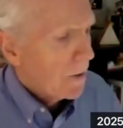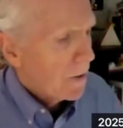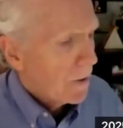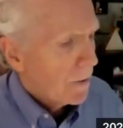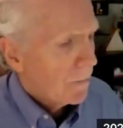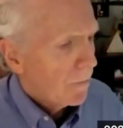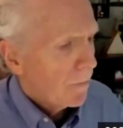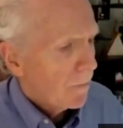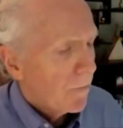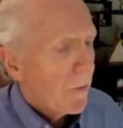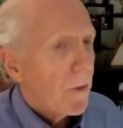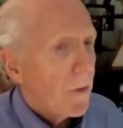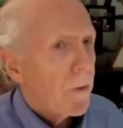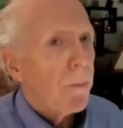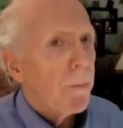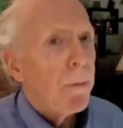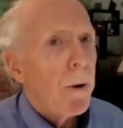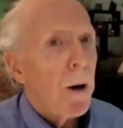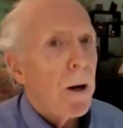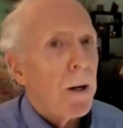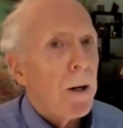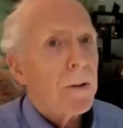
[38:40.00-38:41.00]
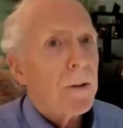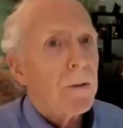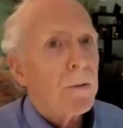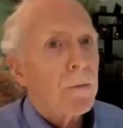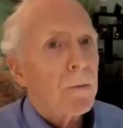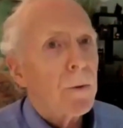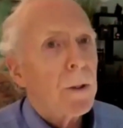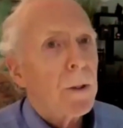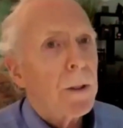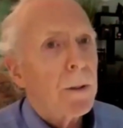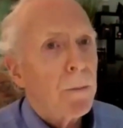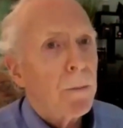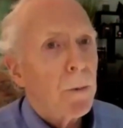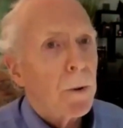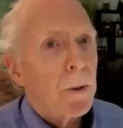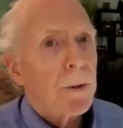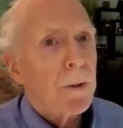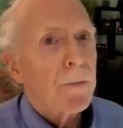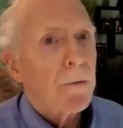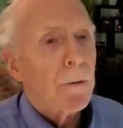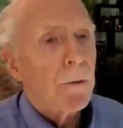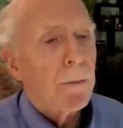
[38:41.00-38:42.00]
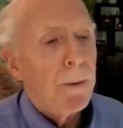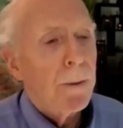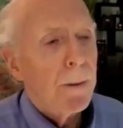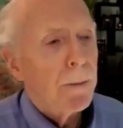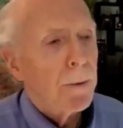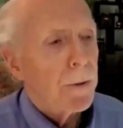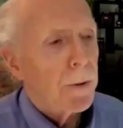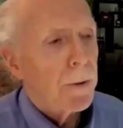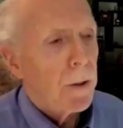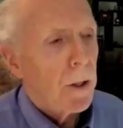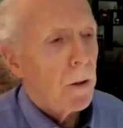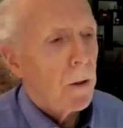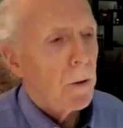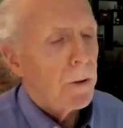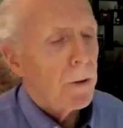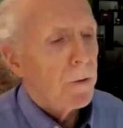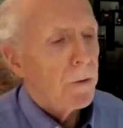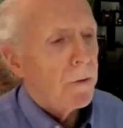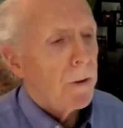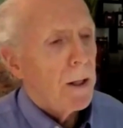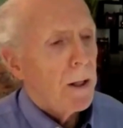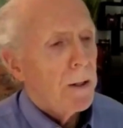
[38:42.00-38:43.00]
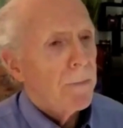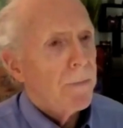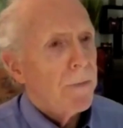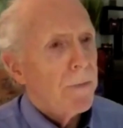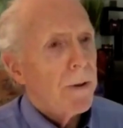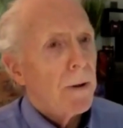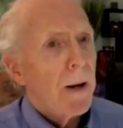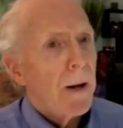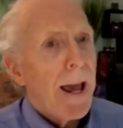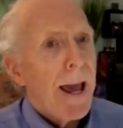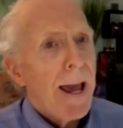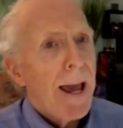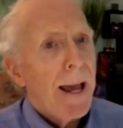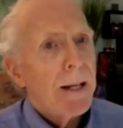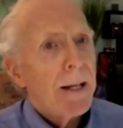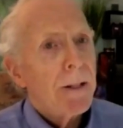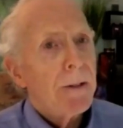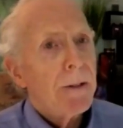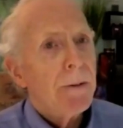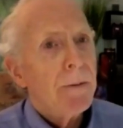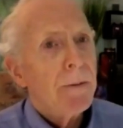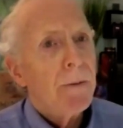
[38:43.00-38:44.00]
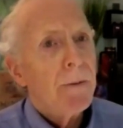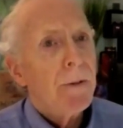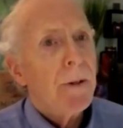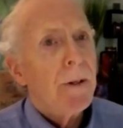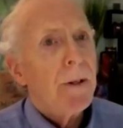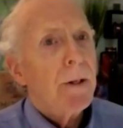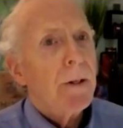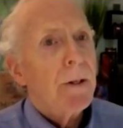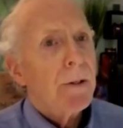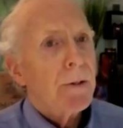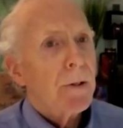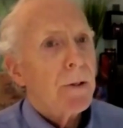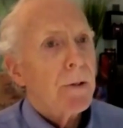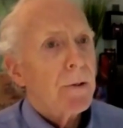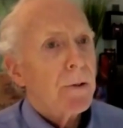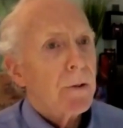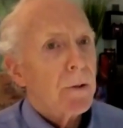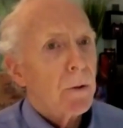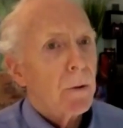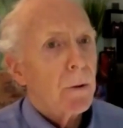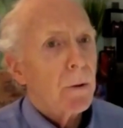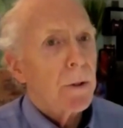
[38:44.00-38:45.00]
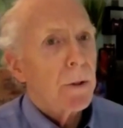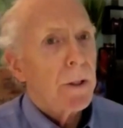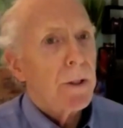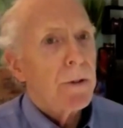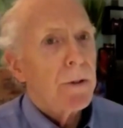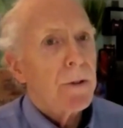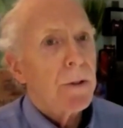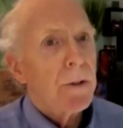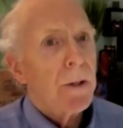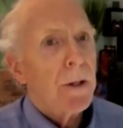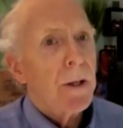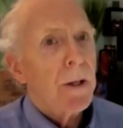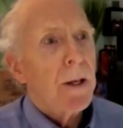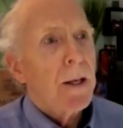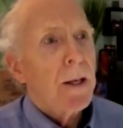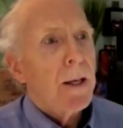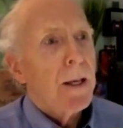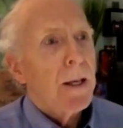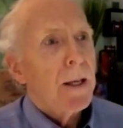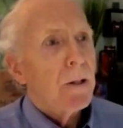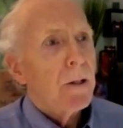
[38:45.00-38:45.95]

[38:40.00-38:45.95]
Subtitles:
And the part that's really important for people to know is if they're active to storage